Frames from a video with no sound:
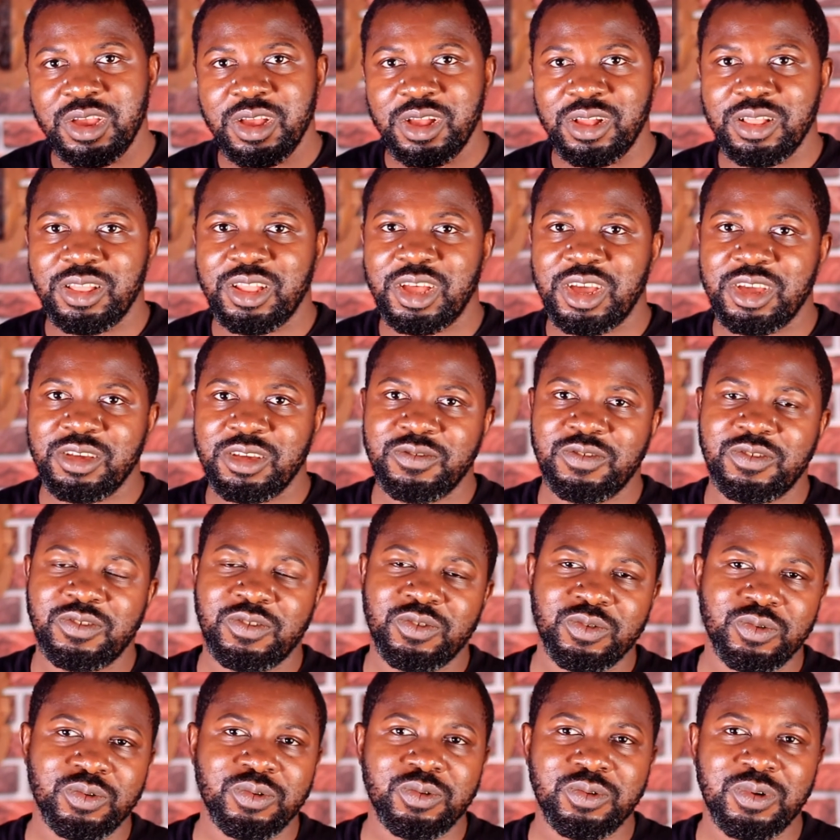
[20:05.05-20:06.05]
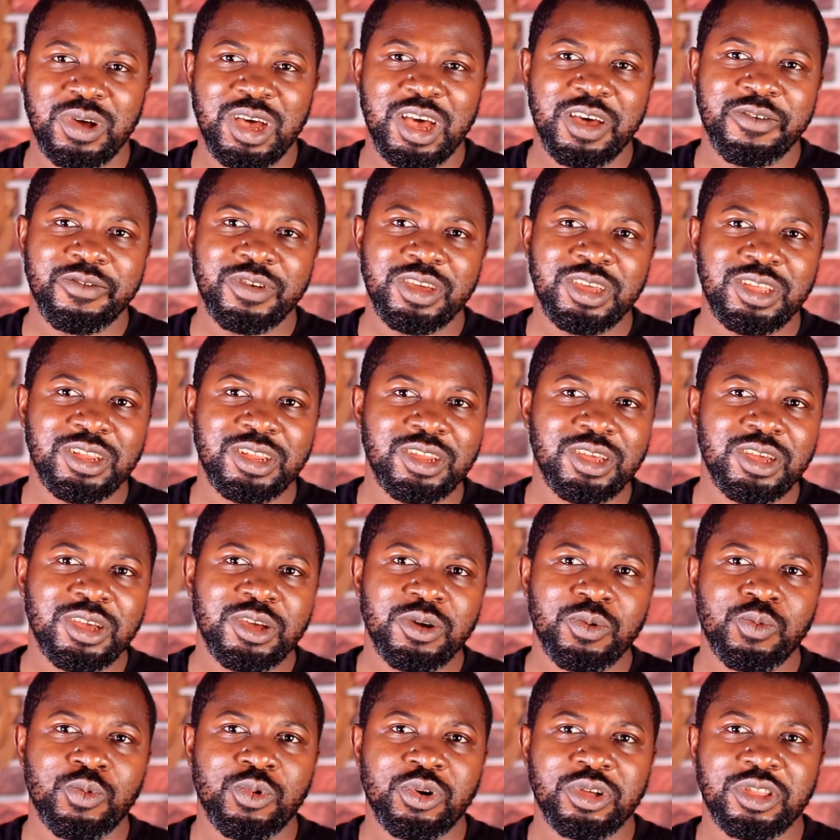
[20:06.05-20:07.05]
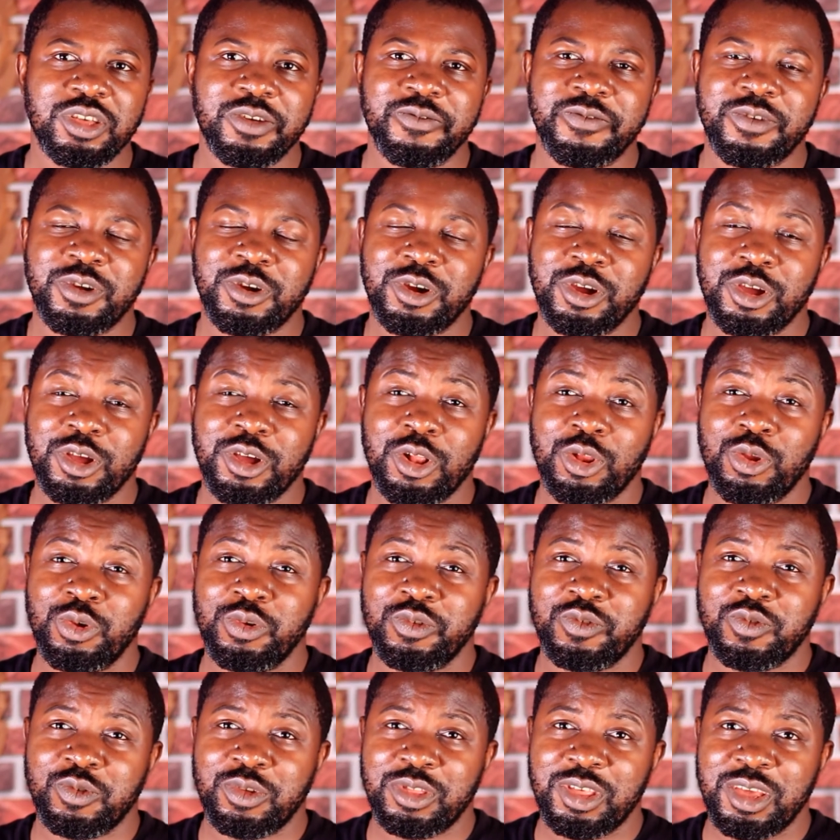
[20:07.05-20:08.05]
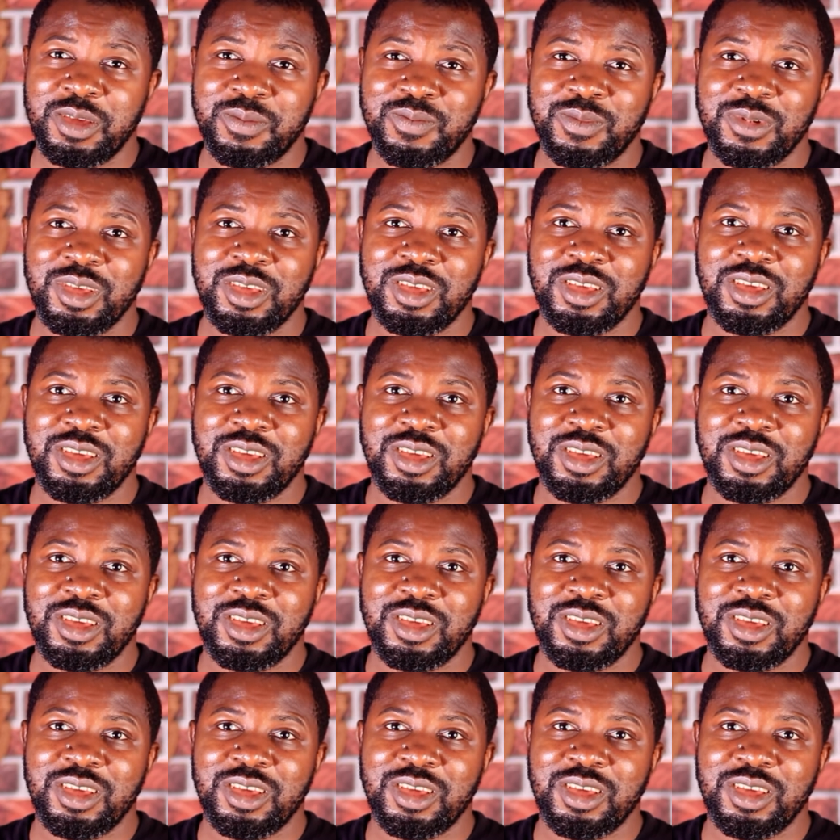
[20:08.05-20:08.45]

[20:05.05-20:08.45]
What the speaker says: lives to having water very close to them.